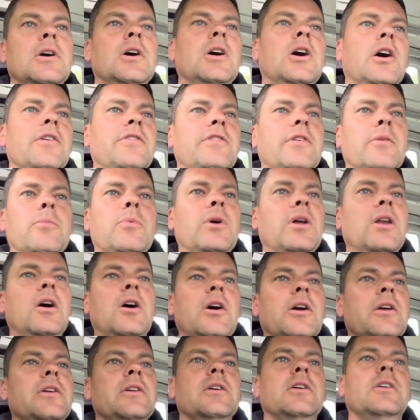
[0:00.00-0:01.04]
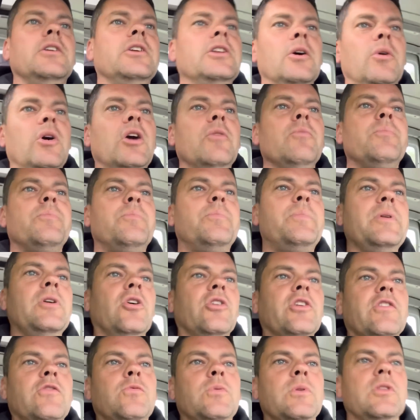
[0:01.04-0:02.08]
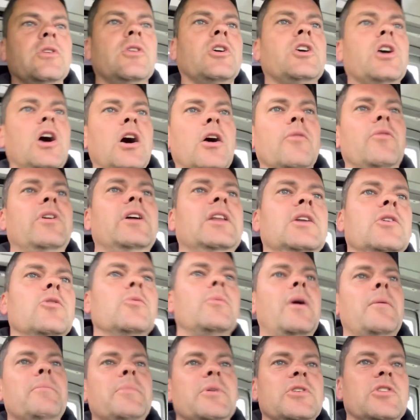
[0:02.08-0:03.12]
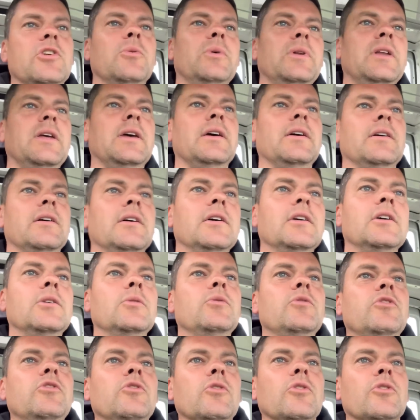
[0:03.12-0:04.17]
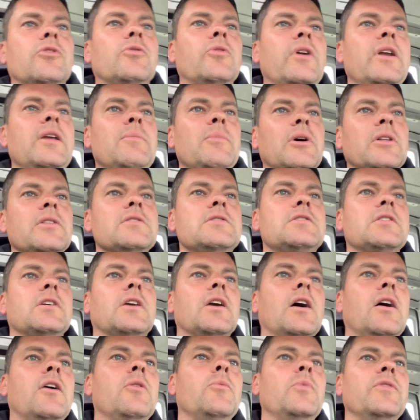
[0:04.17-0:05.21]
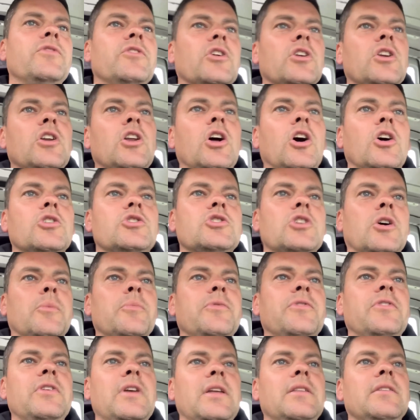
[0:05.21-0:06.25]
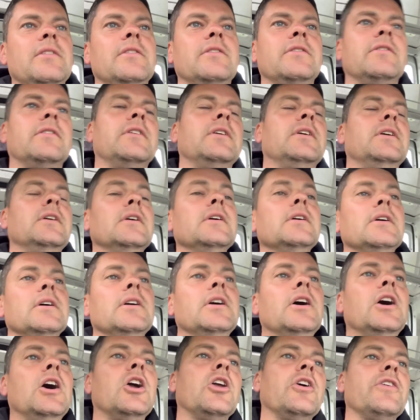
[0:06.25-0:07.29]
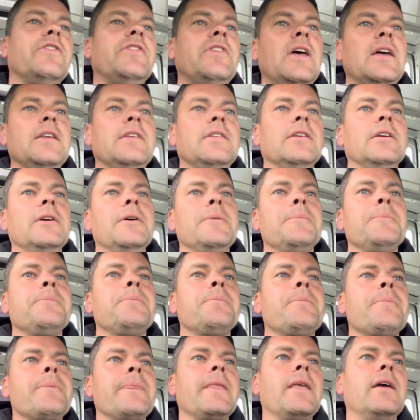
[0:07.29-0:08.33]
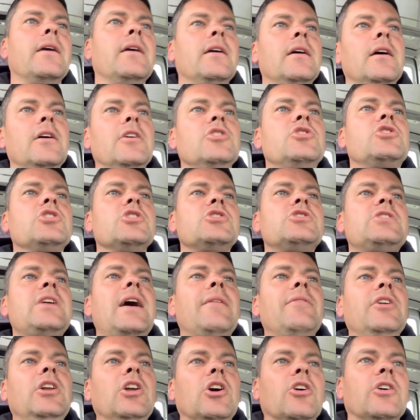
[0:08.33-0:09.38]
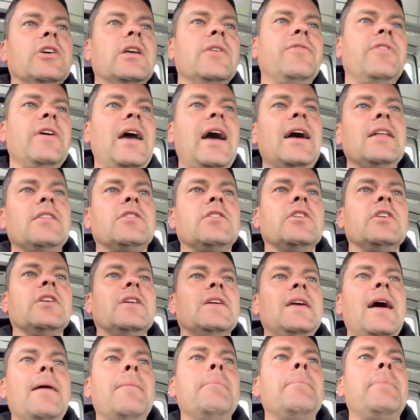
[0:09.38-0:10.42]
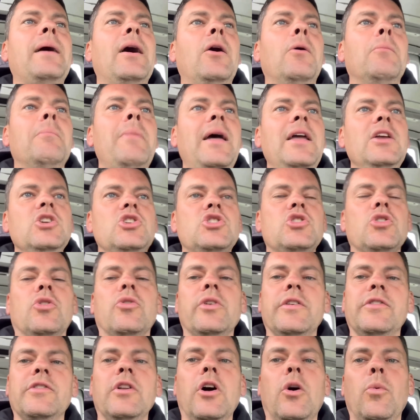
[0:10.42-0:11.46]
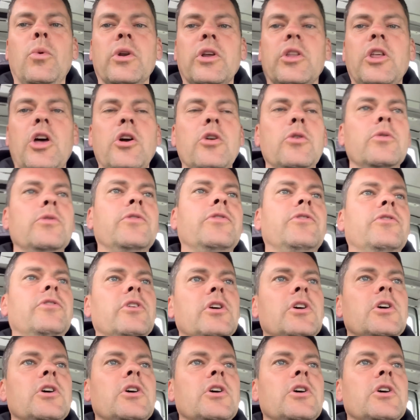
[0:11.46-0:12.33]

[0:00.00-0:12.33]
I said, well, I'll be honest with you, I can't really remember doing it. It was sort of 3 months ago. We've done a lot of jobs since. And I said, just have a look. If it had done a cam belt, make sure it's not one of those